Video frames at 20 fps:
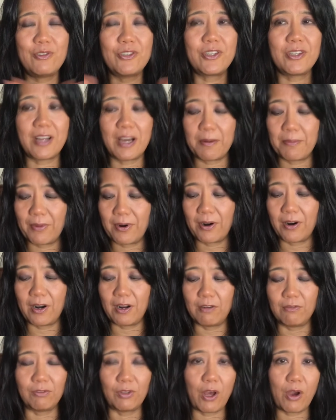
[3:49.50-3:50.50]
number
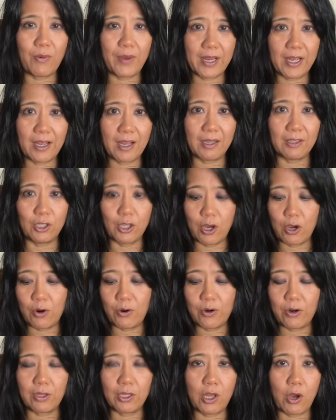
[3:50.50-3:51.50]
of low
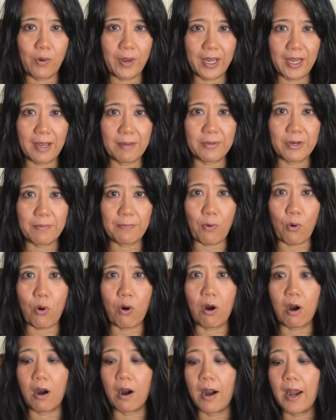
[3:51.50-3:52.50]
income to
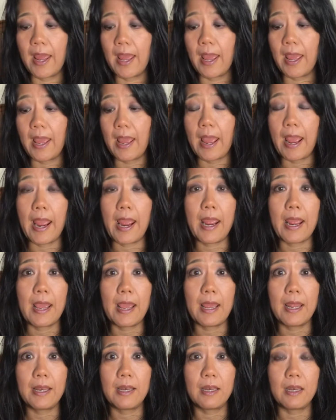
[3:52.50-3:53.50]
poor
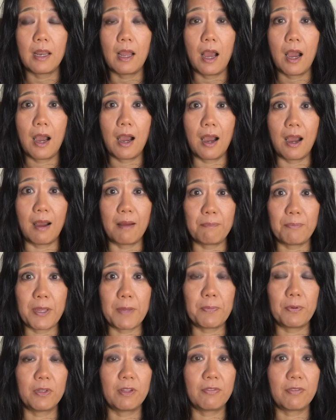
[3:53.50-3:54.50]
and
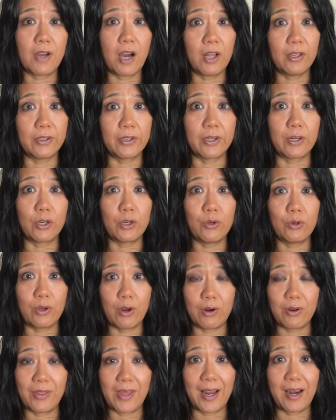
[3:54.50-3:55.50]
people of color who
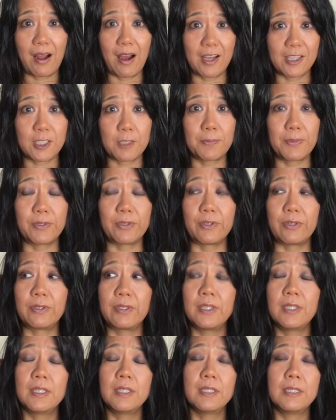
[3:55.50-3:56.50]
go to that hospital.
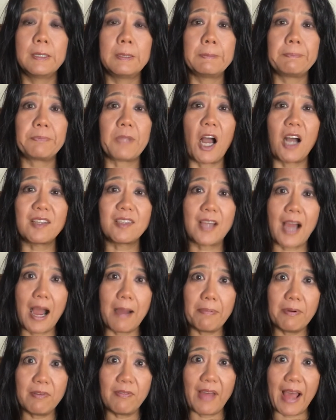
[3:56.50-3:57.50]
On
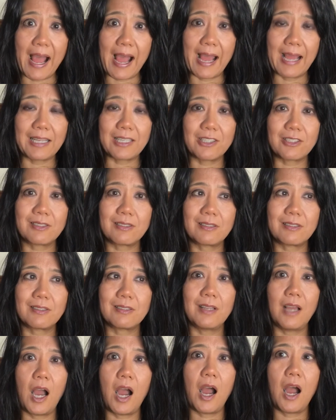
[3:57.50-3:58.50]
top of that,
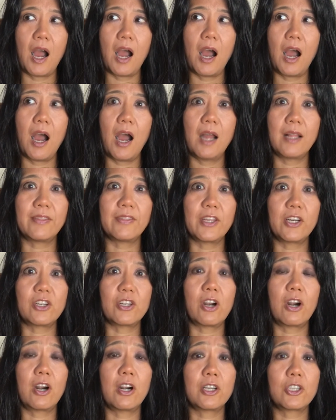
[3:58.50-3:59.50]

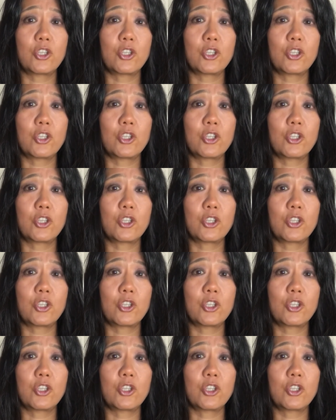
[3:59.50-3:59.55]
there are